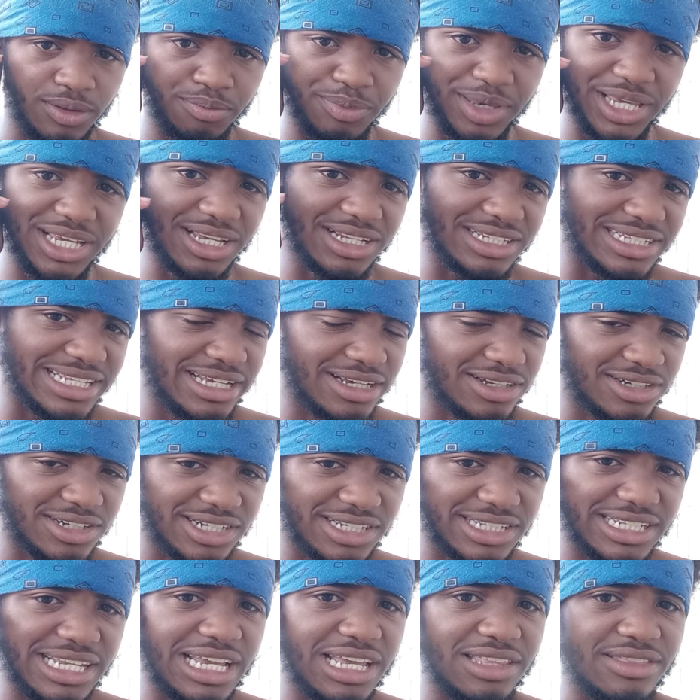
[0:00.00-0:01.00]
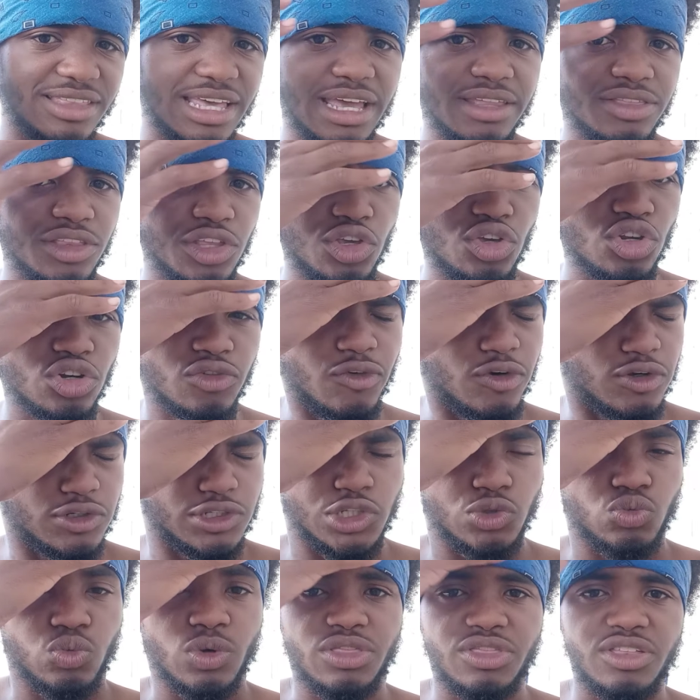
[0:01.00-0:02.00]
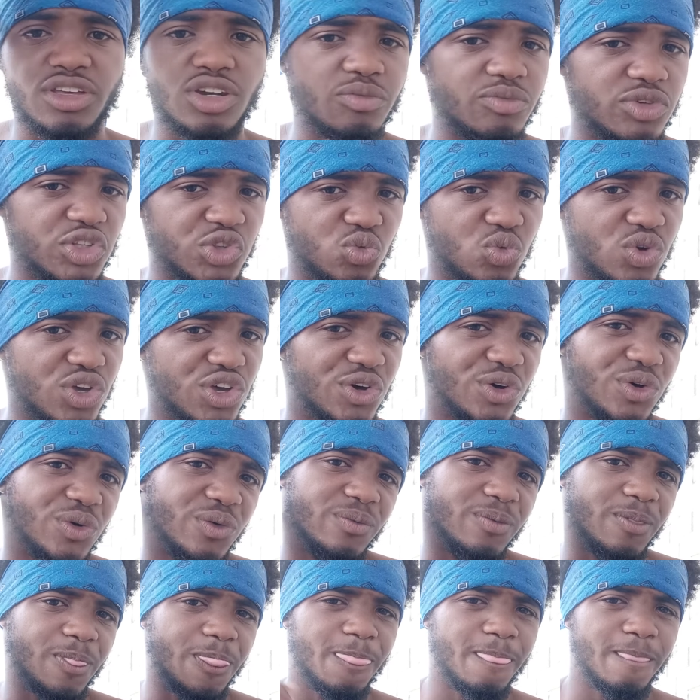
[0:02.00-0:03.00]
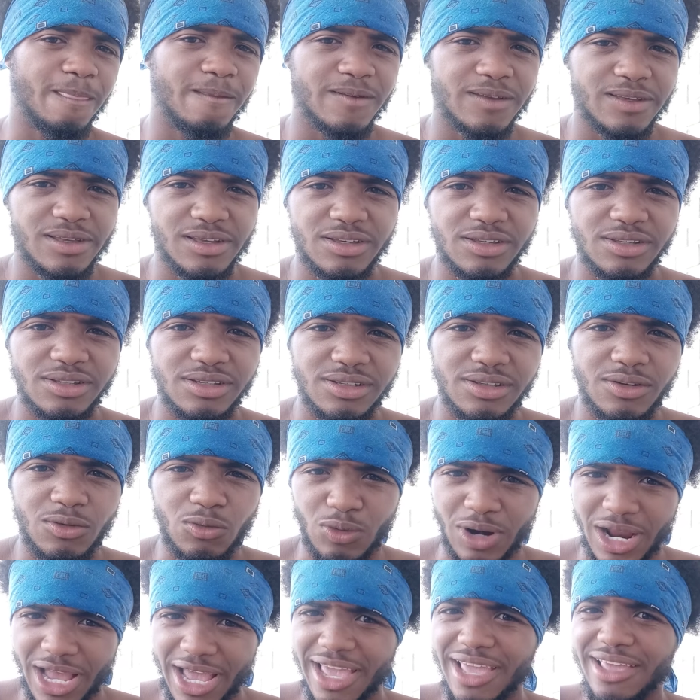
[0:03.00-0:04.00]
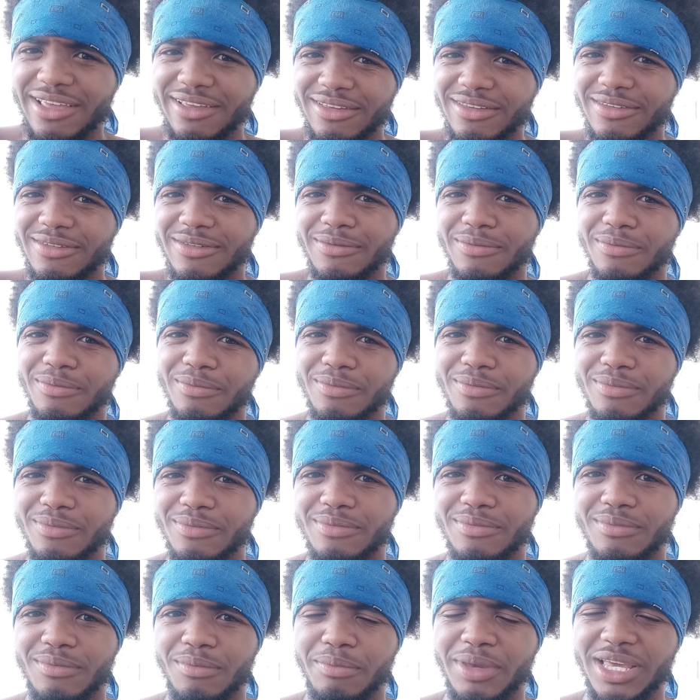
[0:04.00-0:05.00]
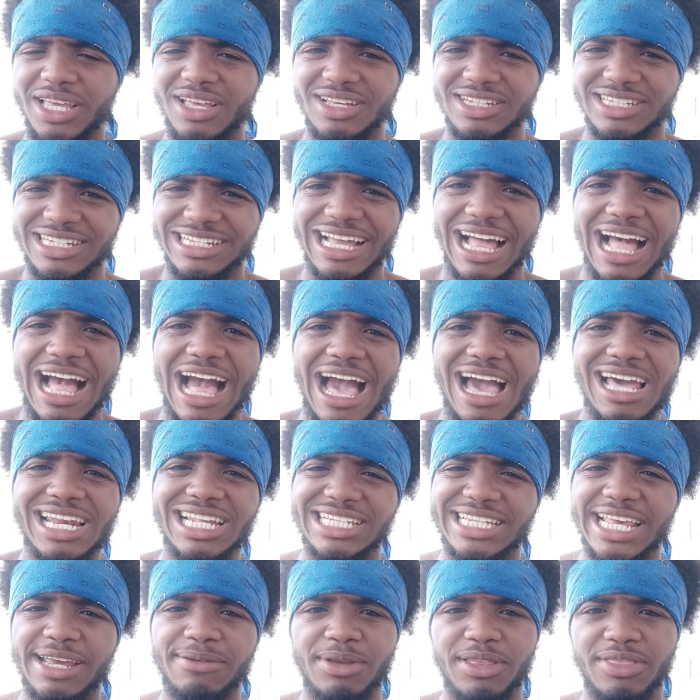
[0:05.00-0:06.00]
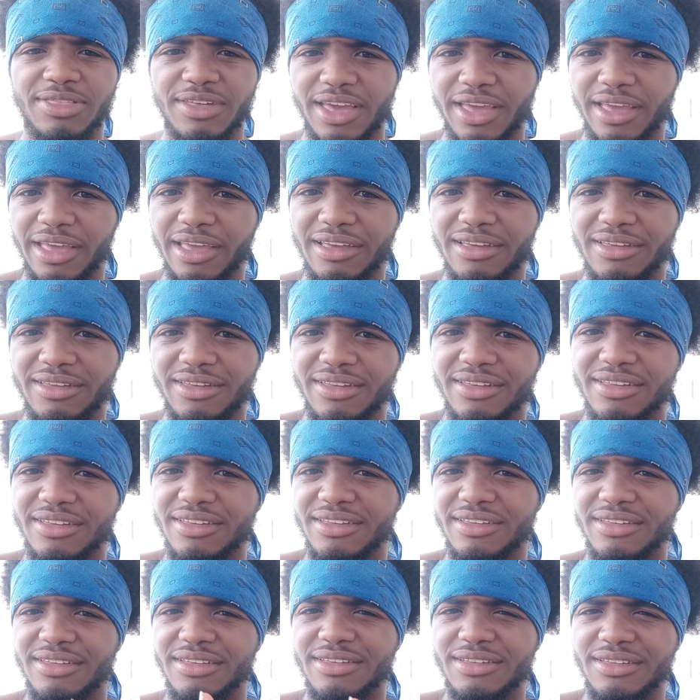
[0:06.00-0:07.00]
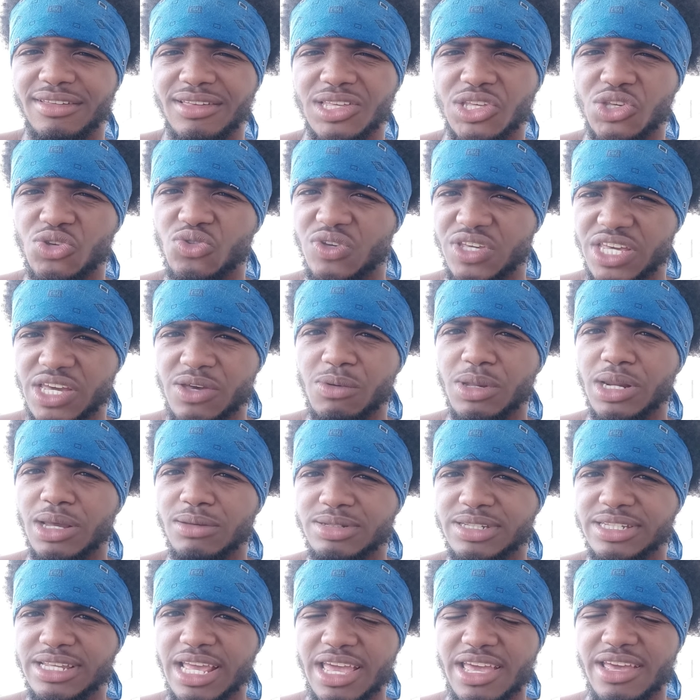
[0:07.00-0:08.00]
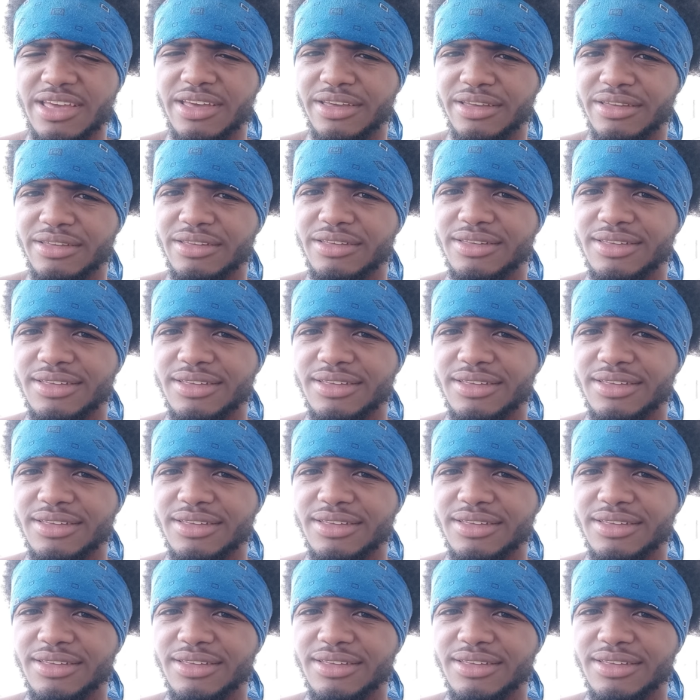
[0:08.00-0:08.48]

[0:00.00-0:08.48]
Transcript: Because they understand that the universe is within them as well. Right? Because God is everything. You get what I'm saying?